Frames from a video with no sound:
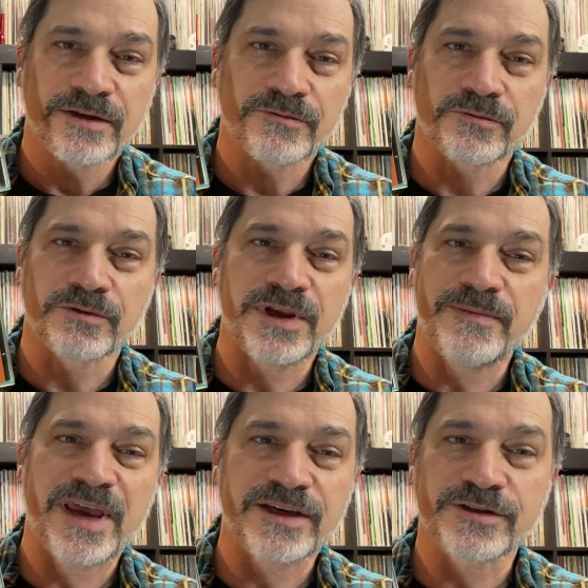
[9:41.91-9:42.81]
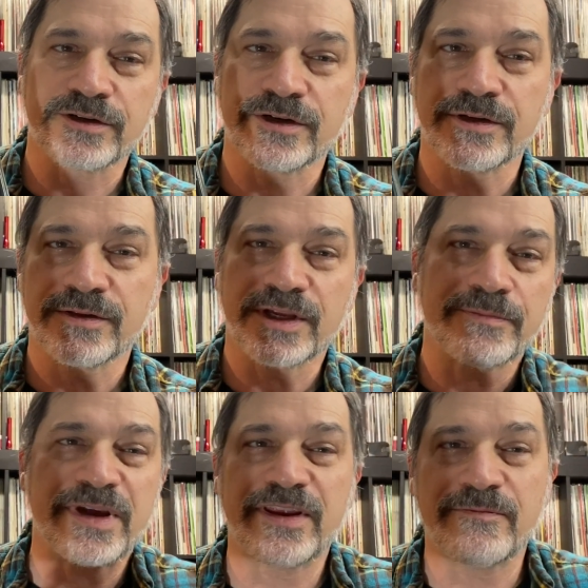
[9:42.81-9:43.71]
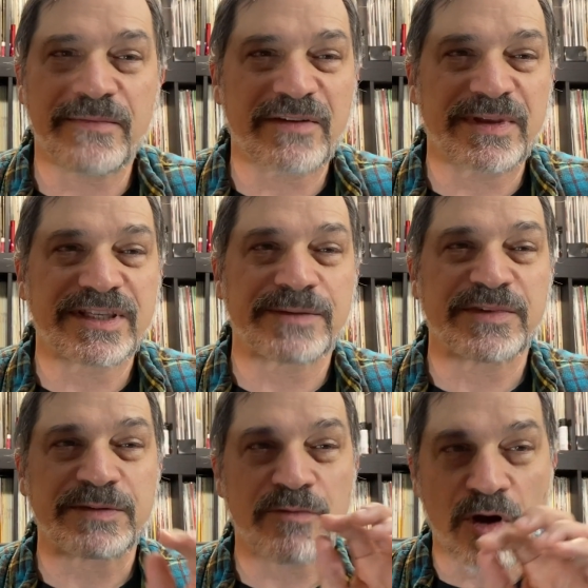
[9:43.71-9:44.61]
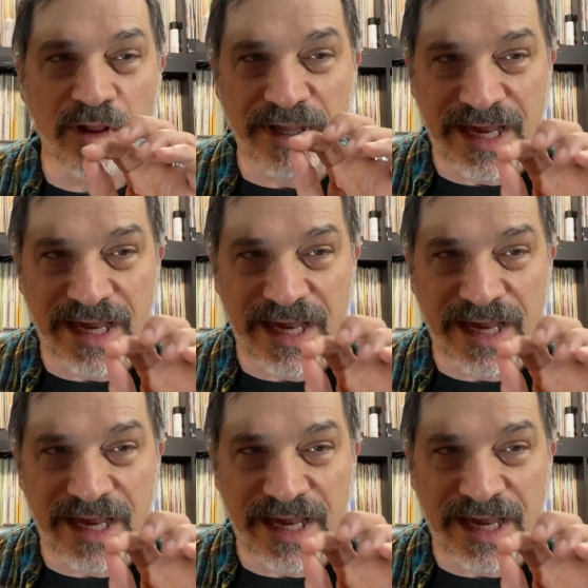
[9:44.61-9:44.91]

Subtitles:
remastered. There may have been some small